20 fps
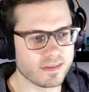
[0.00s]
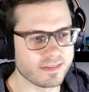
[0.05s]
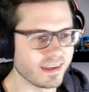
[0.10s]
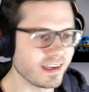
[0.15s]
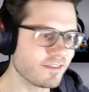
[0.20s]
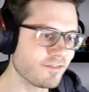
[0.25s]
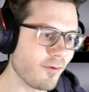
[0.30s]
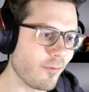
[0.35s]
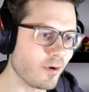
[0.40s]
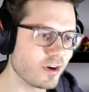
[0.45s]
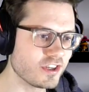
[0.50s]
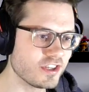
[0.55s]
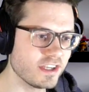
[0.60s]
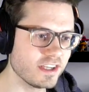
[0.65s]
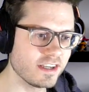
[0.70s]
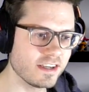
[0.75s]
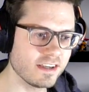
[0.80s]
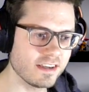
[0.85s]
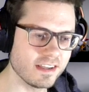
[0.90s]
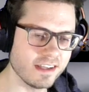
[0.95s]
thanks for
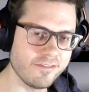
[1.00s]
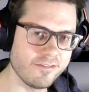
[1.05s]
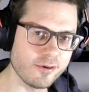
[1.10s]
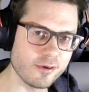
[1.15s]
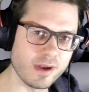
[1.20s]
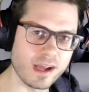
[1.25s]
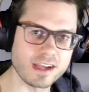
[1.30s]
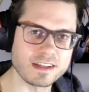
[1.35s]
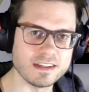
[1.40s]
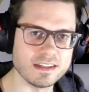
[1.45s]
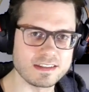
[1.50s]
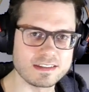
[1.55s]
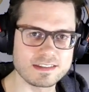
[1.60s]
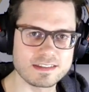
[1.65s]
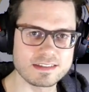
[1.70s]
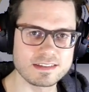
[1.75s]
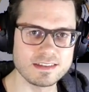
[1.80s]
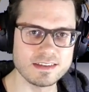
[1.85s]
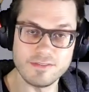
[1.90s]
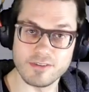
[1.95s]
watching, if you liked
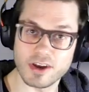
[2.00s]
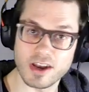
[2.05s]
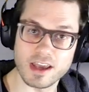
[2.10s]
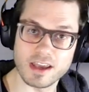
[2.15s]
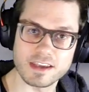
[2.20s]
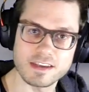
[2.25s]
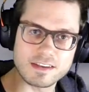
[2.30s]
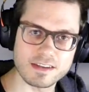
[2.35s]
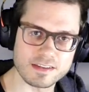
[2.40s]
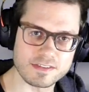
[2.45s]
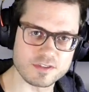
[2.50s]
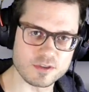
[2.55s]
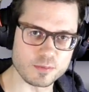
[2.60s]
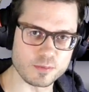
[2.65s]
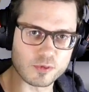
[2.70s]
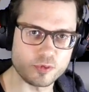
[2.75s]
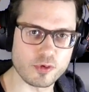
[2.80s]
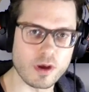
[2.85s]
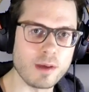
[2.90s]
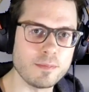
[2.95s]
it, leave a like and
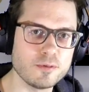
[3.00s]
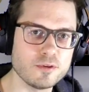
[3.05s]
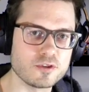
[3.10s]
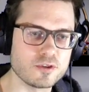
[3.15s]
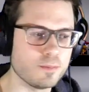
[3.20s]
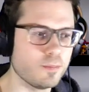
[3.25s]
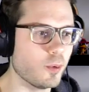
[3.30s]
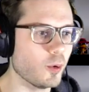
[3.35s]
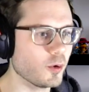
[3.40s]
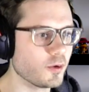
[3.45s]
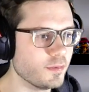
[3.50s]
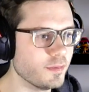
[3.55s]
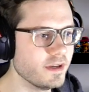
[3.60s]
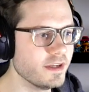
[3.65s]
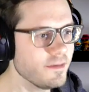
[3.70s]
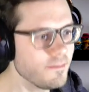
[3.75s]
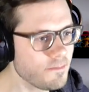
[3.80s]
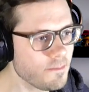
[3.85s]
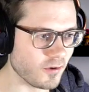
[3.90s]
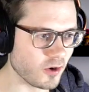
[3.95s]
subscribe to support
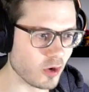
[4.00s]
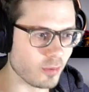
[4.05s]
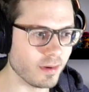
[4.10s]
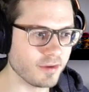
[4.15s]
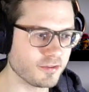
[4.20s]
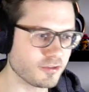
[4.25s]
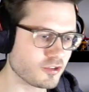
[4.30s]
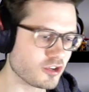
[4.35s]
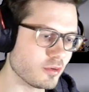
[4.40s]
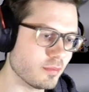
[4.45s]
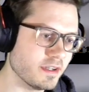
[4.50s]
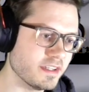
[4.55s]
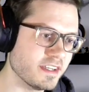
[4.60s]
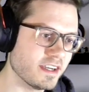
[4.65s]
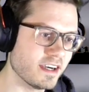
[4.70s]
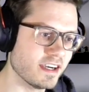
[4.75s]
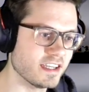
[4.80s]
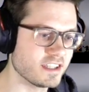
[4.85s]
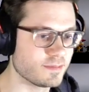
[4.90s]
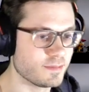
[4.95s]
me. Follow my social
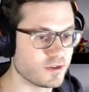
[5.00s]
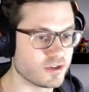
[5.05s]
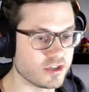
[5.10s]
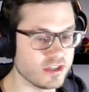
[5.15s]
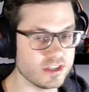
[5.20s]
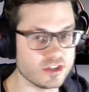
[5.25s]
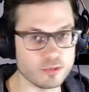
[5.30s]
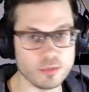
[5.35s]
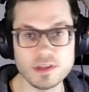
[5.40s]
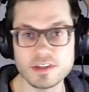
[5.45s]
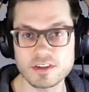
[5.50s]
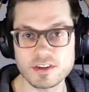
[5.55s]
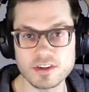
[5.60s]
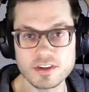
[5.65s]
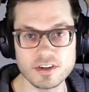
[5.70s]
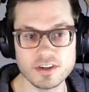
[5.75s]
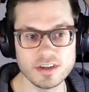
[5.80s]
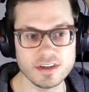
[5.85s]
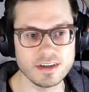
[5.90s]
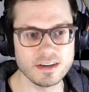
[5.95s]
media, especially
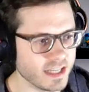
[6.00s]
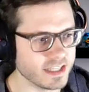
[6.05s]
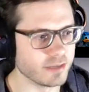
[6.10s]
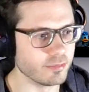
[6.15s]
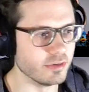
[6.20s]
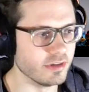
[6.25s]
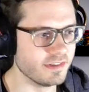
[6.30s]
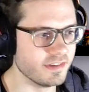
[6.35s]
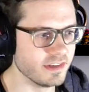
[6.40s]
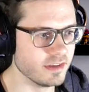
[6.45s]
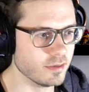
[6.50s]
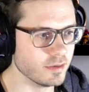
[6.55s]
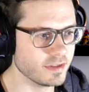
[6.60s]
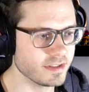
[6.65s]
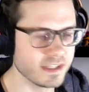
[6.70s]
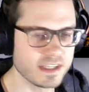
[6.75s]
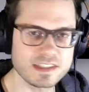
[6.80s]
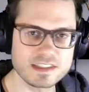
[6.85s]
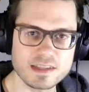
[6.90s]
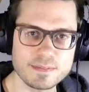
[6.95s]
Twitter, and I will see you in
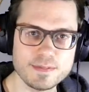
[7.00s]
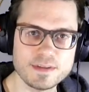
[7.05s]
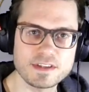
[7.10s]
the next